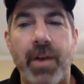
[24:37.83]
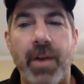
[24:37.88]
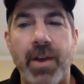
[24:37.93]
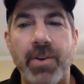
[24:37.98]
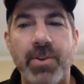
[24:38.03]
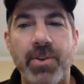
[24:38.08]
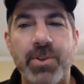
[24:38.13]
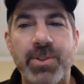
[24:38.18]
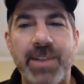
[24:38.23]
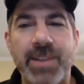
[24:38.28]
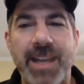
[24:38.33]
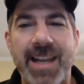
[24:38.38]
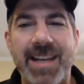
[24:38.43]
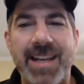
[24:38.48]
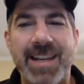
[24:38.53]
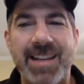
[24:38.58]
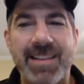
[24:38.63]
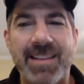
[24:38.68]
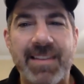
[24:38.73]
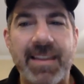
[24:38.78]

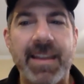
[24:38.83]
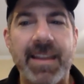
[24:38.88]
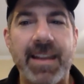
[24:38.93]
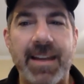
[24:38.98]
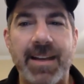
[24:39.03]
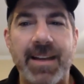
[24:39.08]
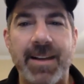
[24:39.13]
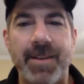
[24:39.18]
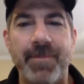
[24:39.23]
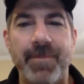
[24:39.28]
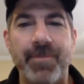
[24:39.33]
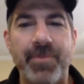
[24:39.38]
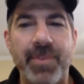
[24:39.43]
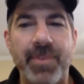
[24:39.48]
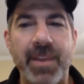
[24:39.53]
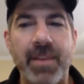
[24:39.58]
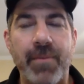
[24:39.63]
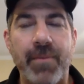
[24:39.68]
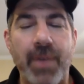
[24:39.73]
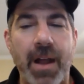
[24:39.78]
understanding the
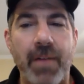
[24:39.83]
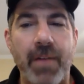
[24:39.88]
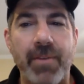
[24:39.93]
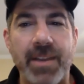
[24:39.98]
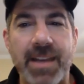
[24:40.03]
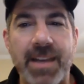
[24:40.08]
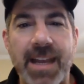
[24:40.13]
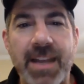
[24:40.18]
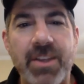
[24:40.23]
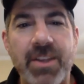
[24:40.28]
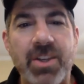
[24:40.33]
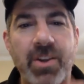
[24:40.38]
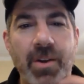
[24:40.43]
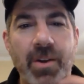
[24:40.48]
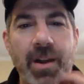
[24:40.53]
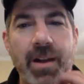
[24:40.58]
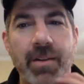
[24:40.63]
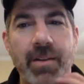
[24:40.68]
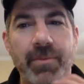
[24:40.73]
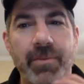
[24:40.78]
evolving
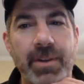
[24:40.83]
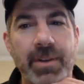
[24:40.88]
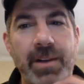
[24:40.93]
nature of